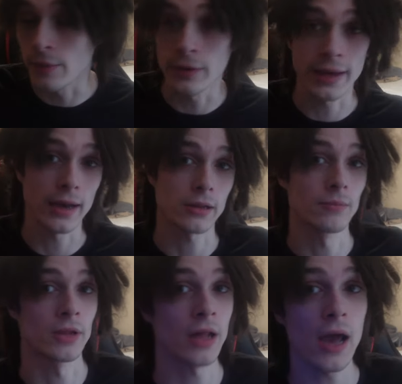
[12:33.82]
then when I got
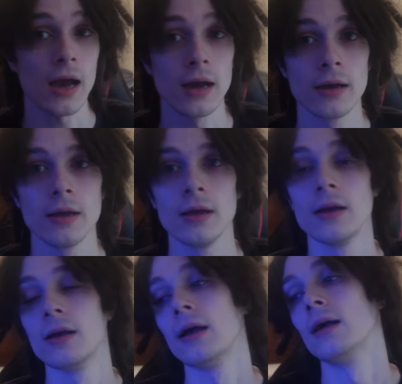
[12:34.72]
some za,
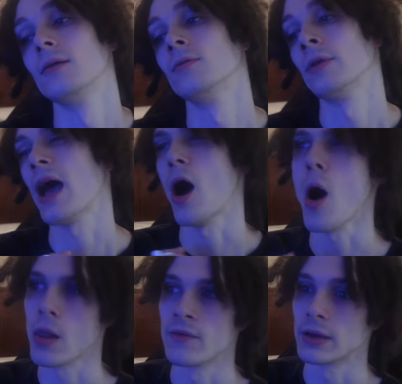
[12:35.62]
not
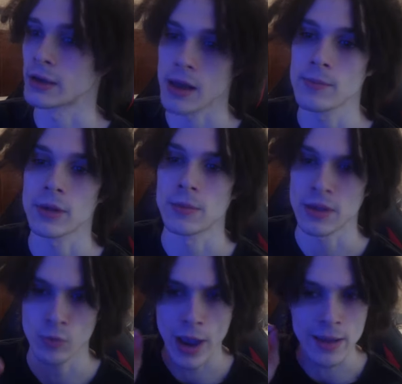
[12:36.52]
all of it, cause I'm gonna
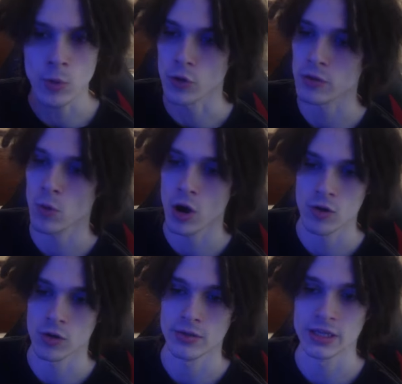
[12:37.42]
be way more
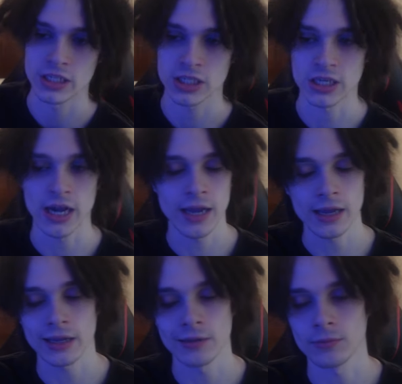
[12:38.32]
smarter on this shit. I
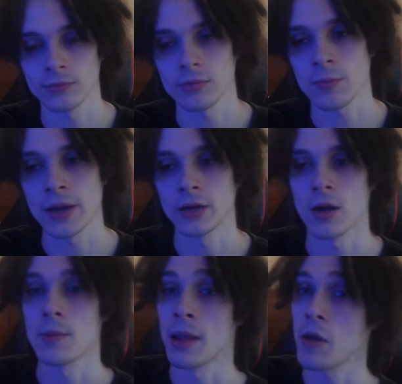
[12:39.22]
ain't spending
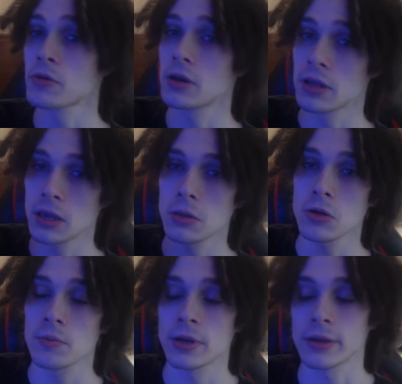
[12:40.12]
all, but I was gonna get a
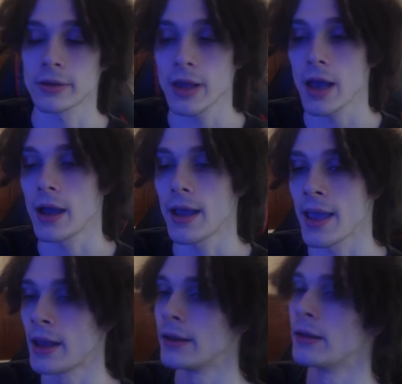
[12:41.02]
little bit of za,
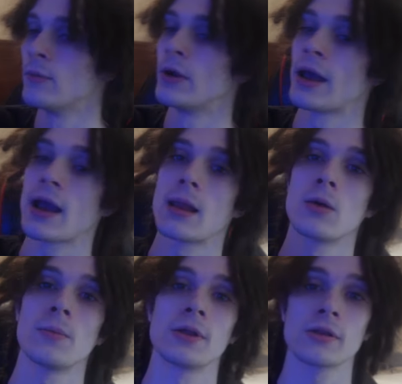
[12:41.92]
and then when I got a
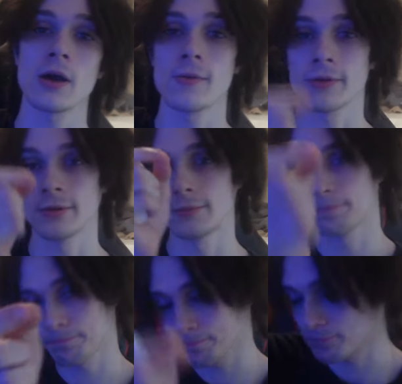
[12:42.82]
little bit of za, I was gonna
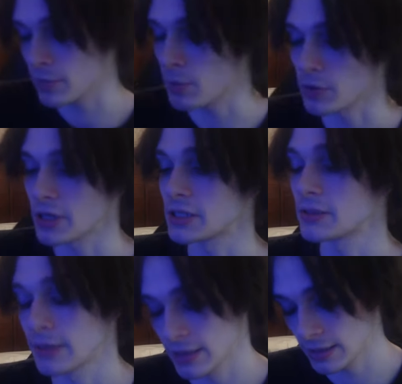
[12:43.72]
smoke that
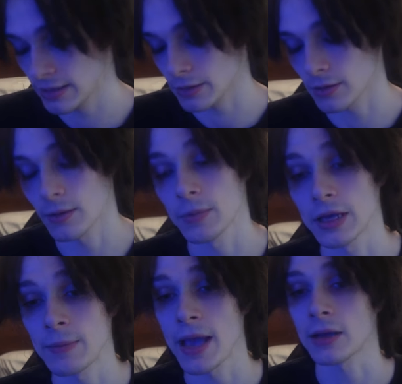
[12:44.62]
shit. Yeah, so I'm gonna
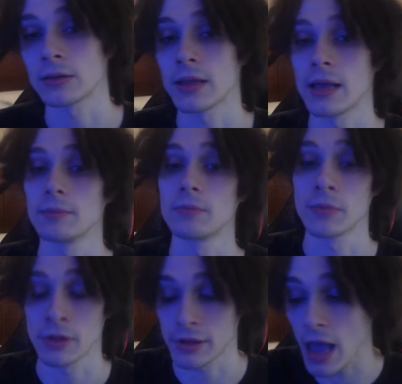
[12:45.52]
get back into that
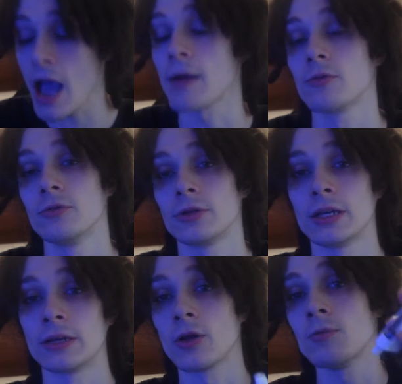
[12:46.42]
za
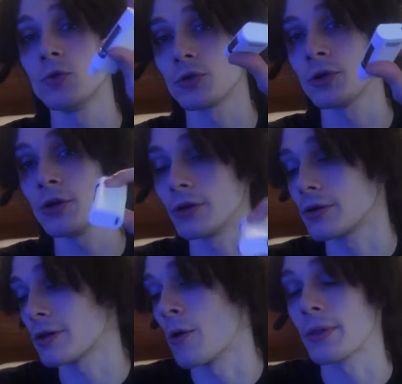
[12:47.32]
routine. No more
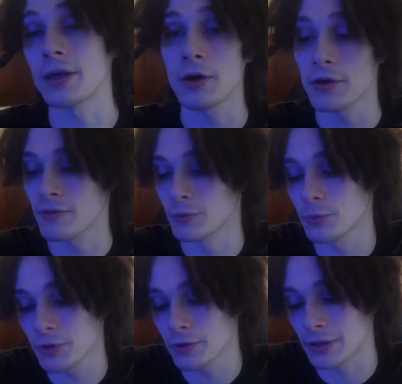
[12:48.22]
cults, only cults for
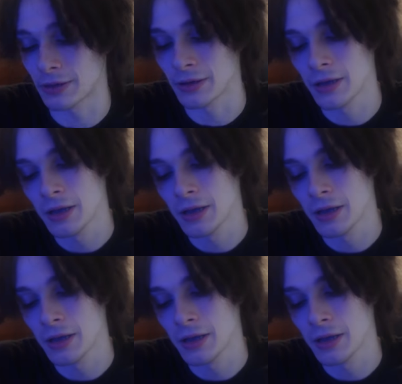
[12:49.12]
book and